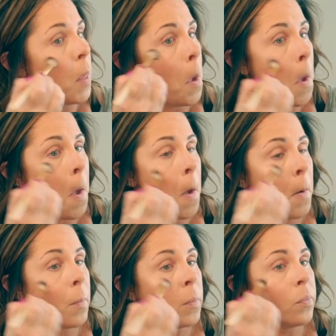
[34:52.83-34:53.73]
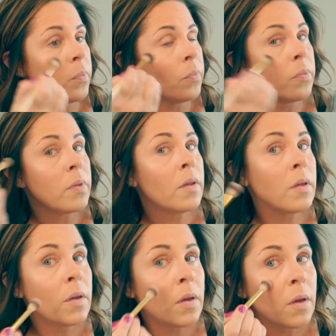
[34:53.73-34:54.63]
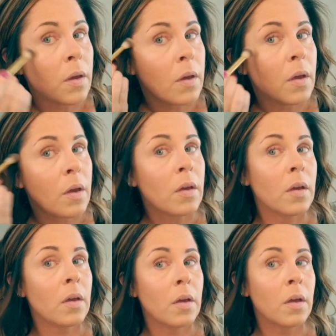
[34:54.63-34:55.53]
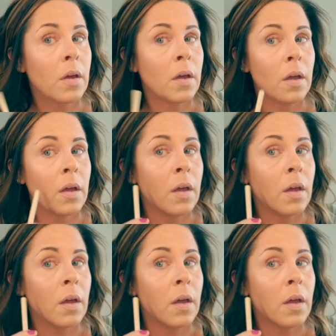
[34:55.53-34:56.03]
Nobody speaks.